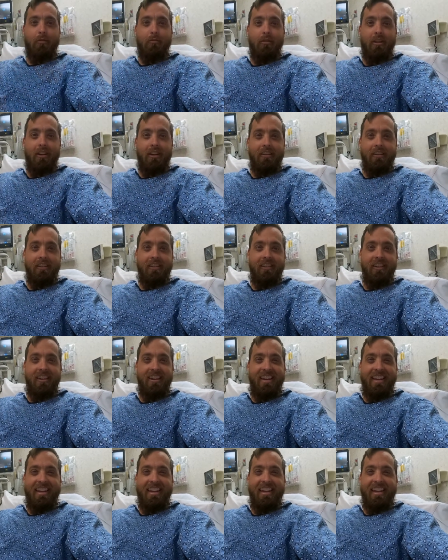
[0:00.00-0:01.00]
up, guys?
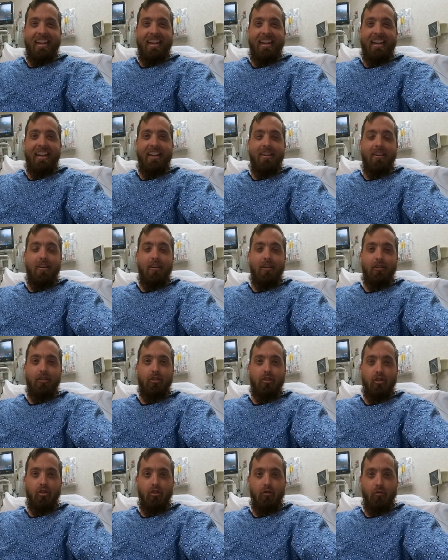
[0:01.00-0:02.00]
Sunday,
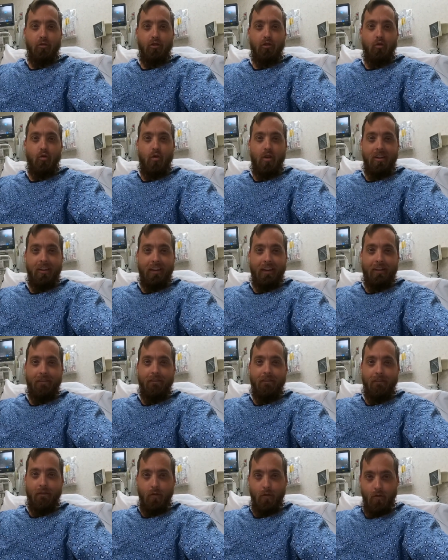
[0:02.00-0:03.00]
October
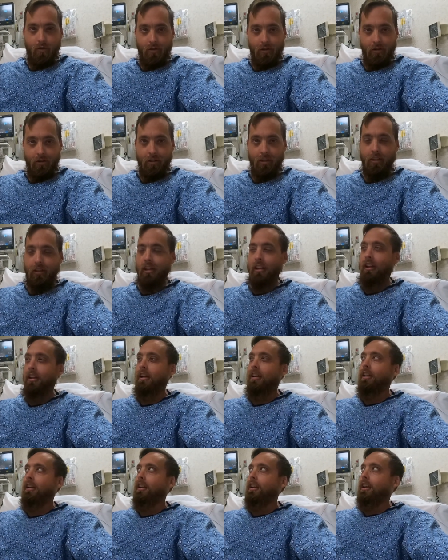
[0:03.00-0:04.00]
24th,
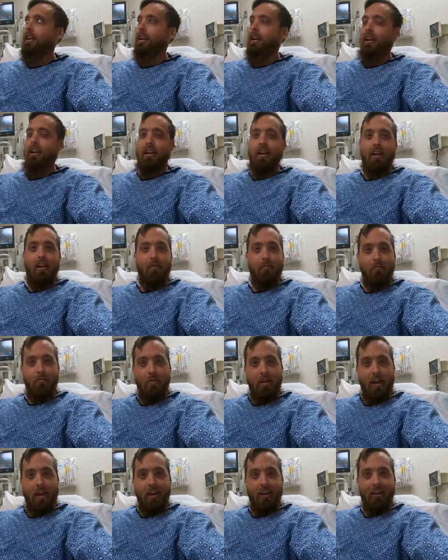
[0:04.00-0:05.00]
and I am
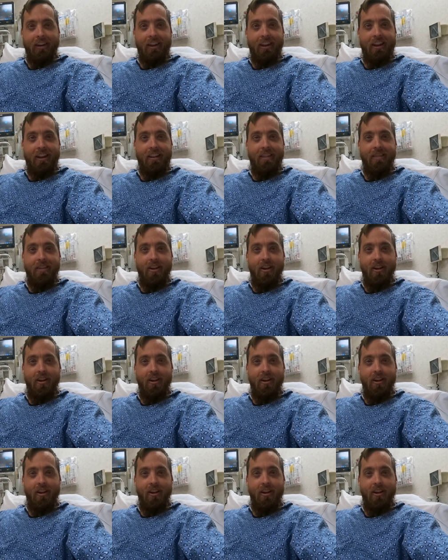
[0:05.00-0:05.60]
back in the